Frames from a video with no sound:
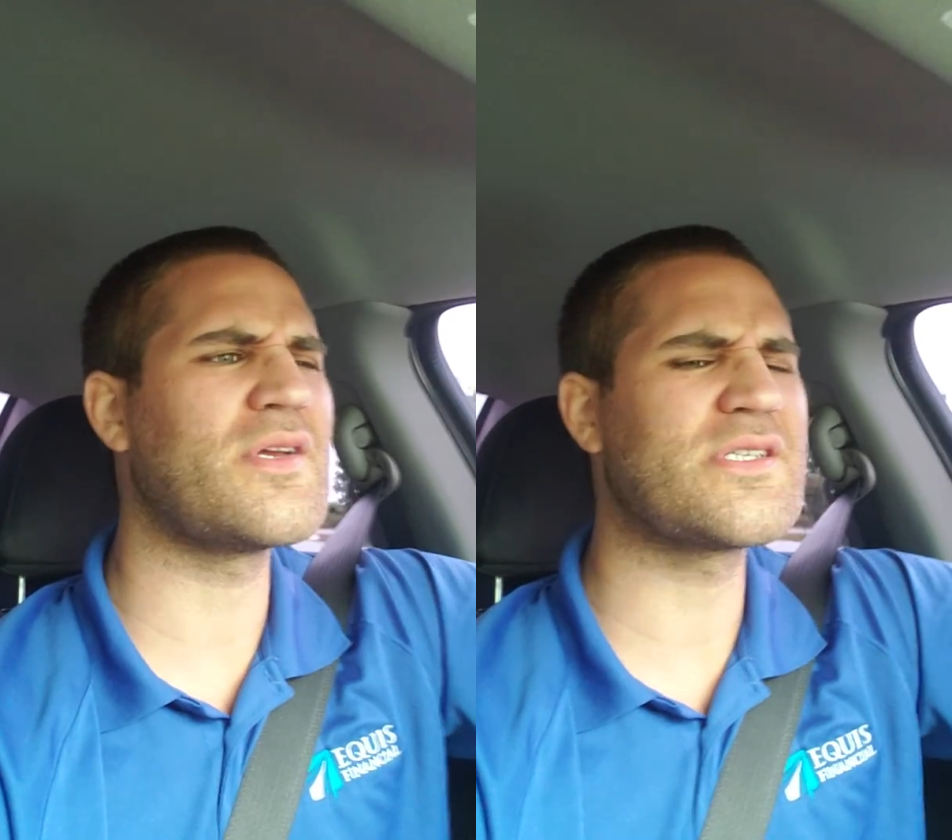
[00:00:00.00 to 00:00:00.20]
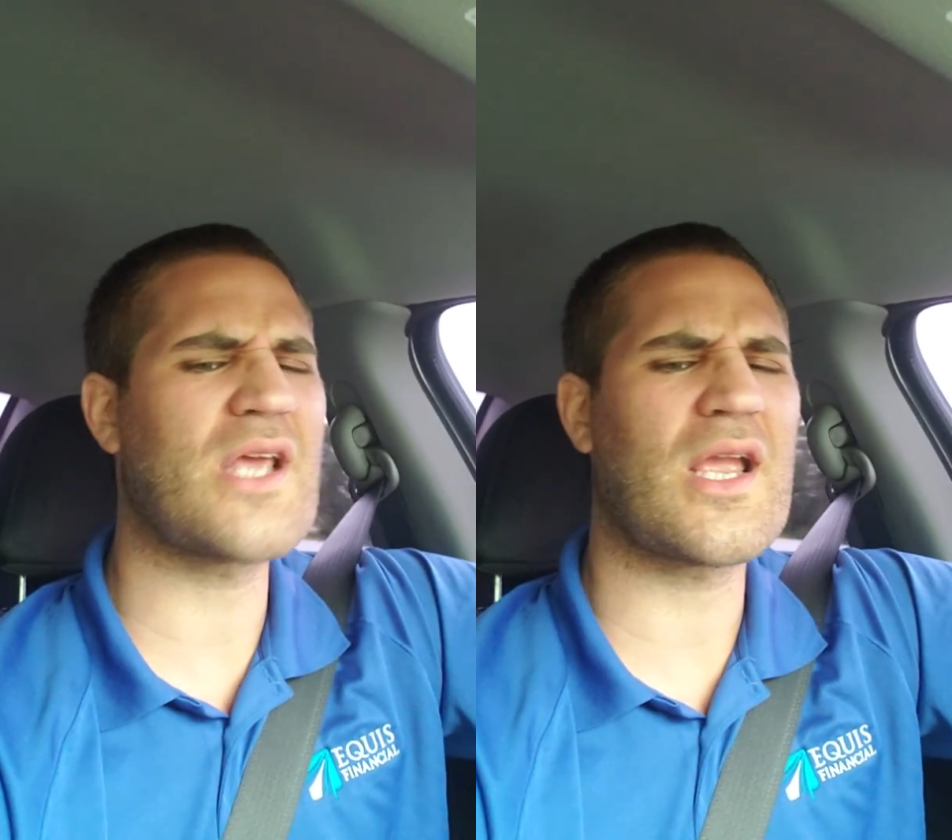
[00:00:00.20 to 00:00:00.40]

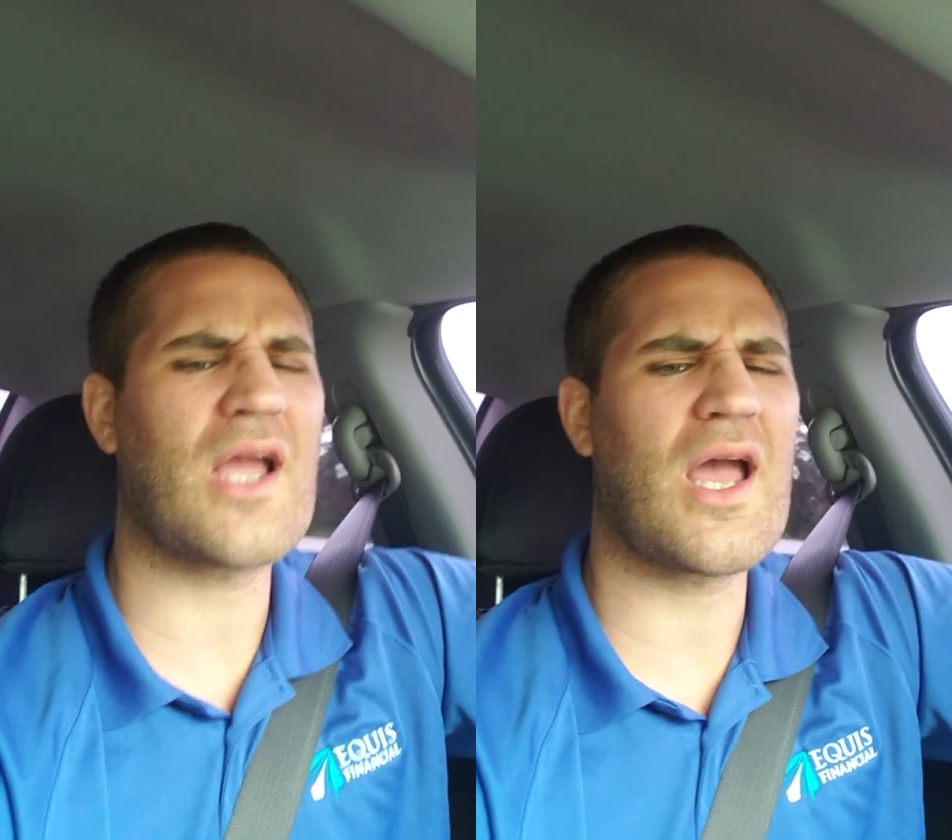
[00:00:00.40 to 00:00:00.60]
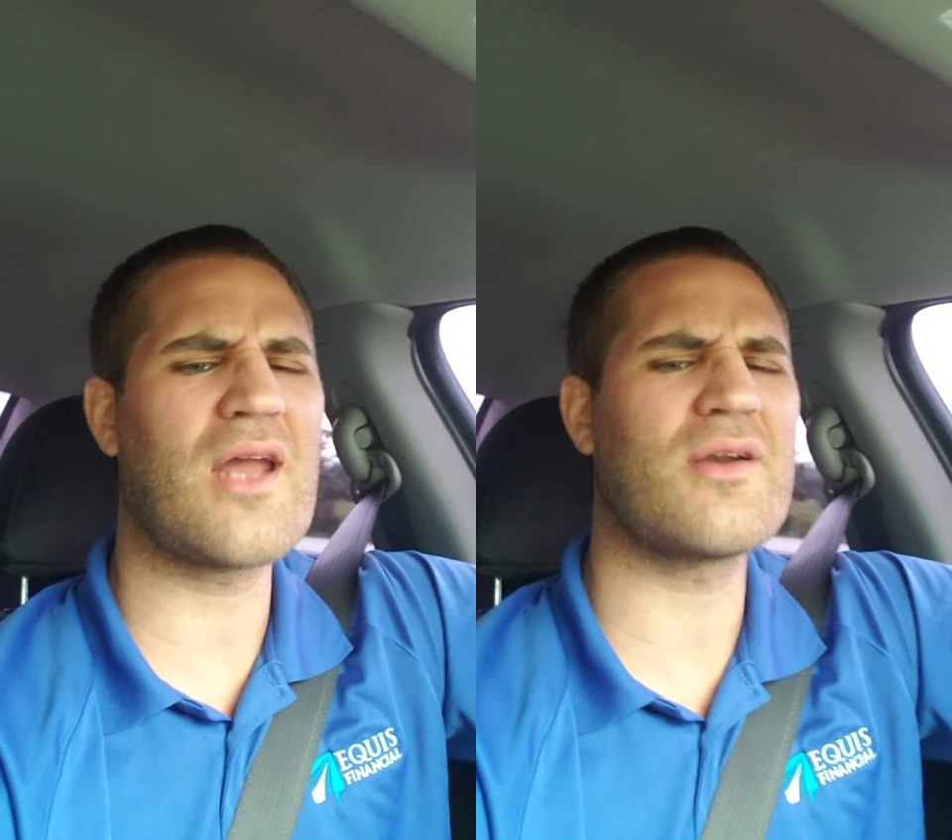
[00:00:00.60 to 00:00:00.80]
He's like,
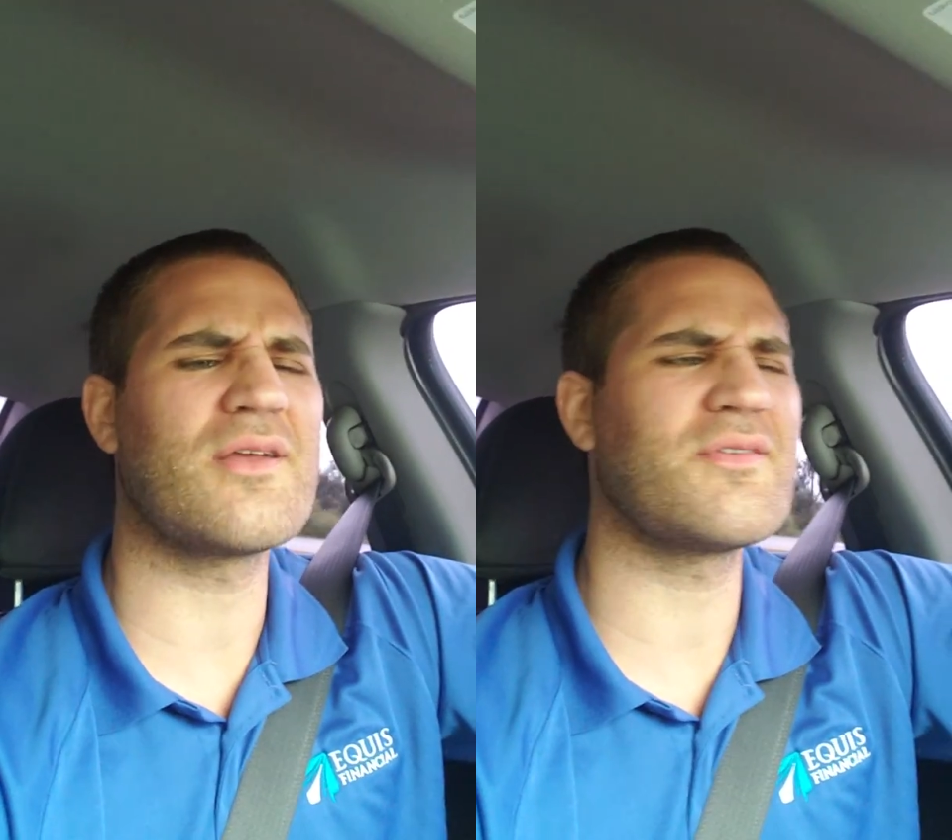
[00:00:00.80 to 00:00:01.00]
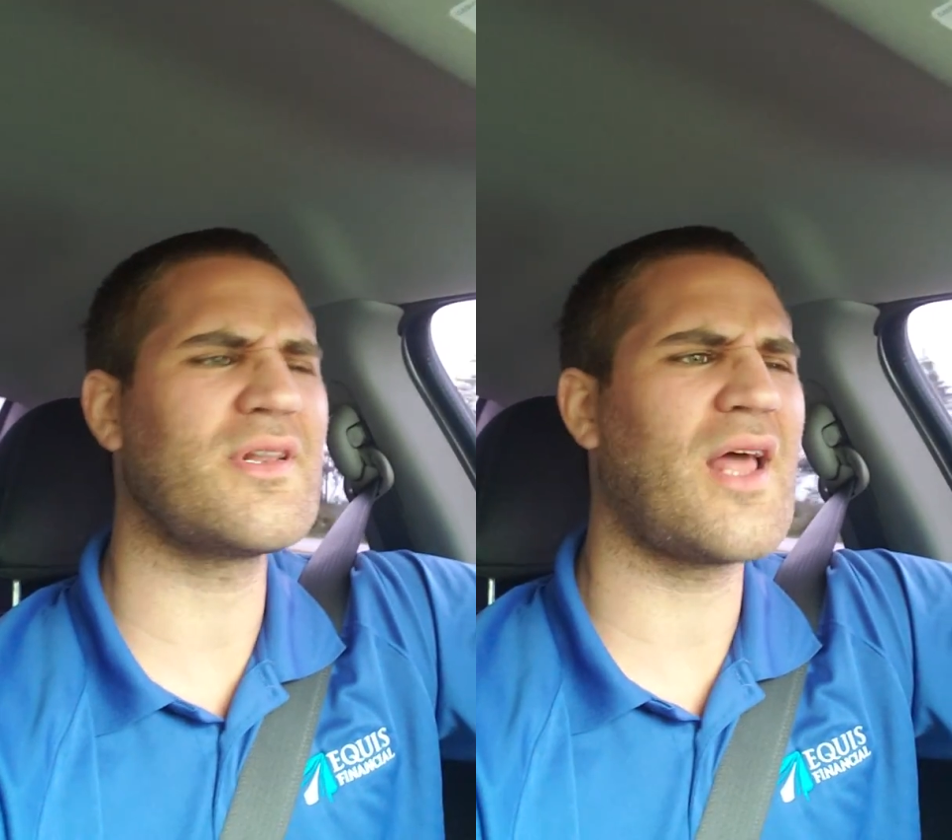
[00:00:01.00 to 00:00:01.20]
I don't
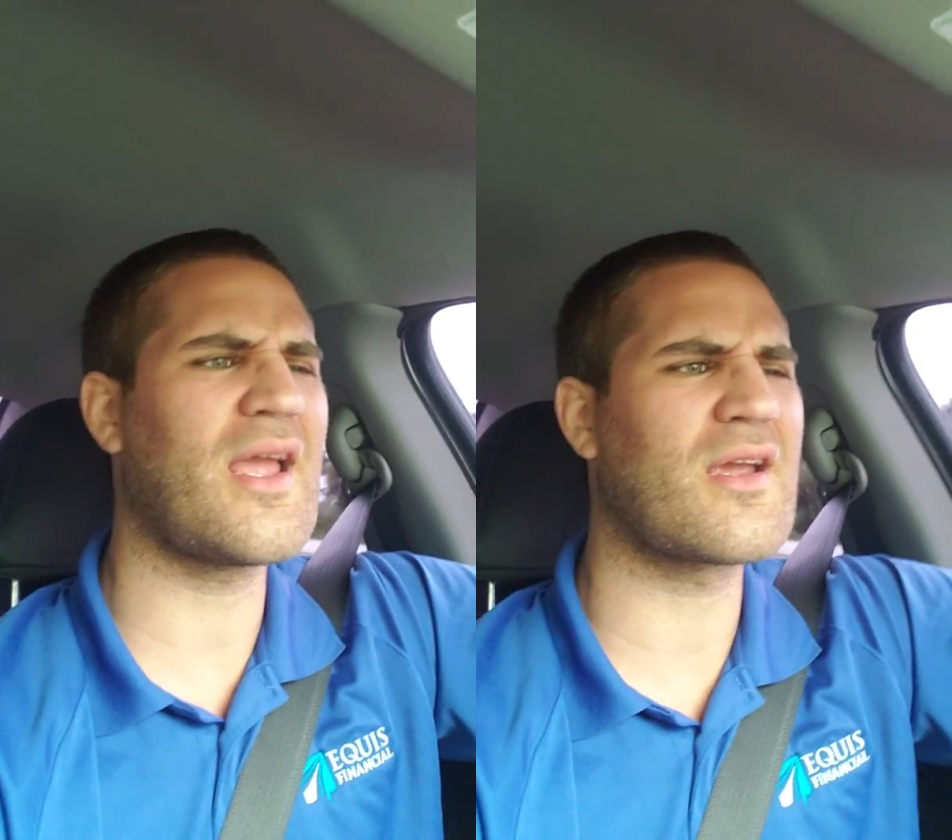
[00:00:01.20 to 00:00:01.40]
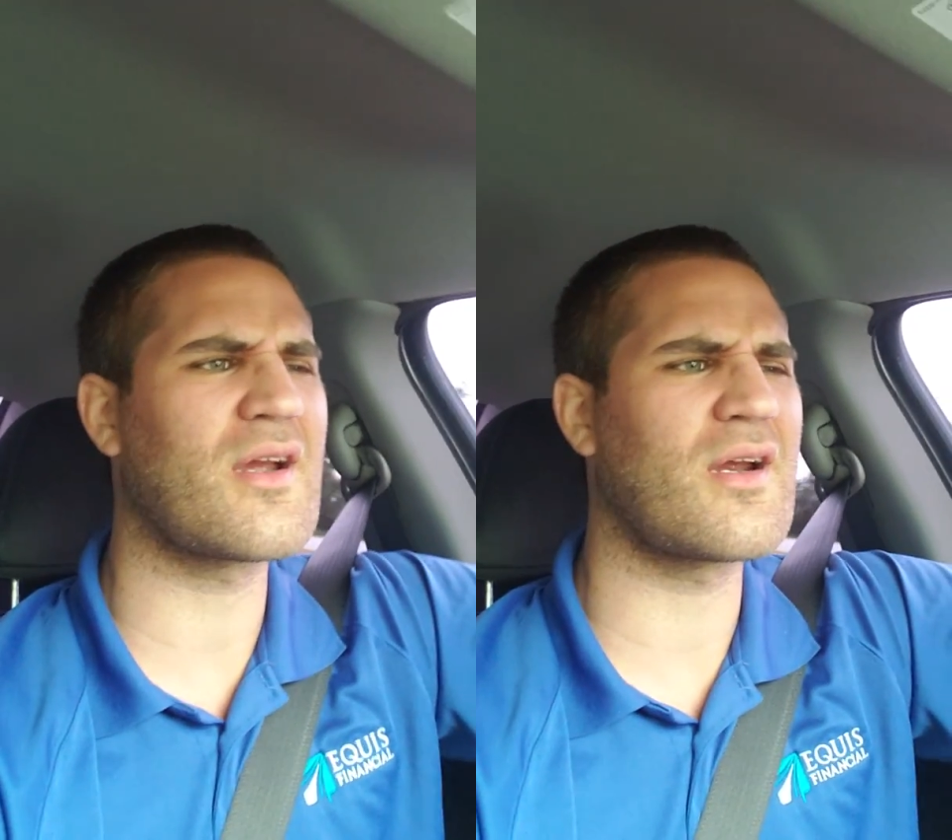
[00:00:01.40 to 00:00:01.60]
even
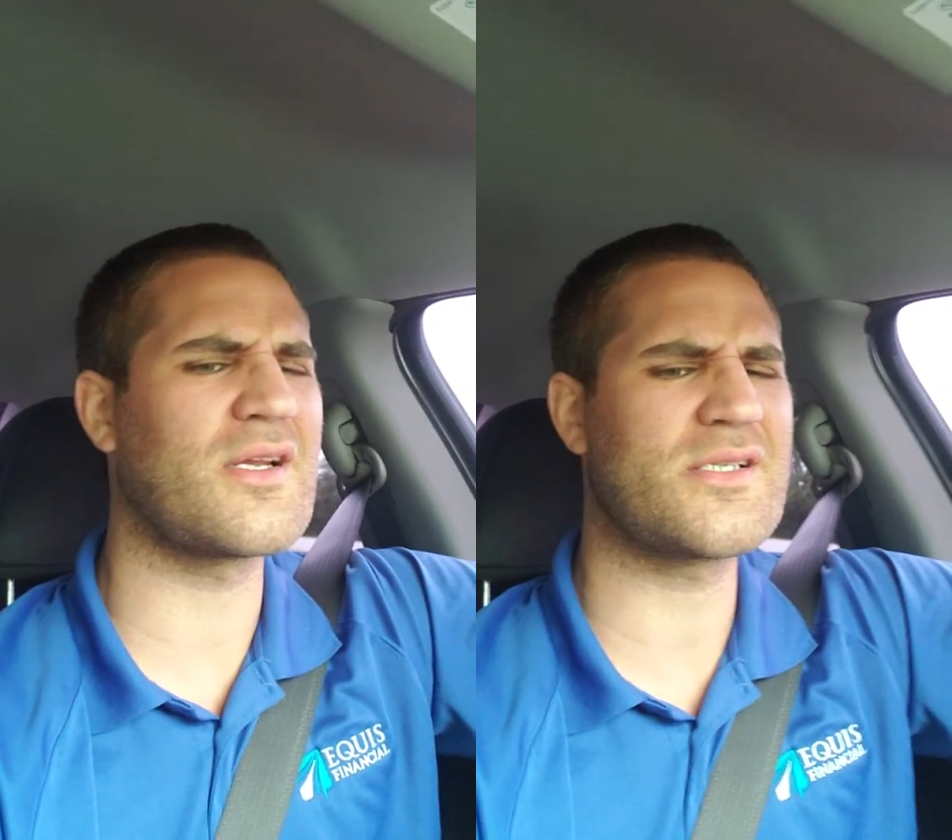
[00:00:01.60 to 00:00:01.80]
like her.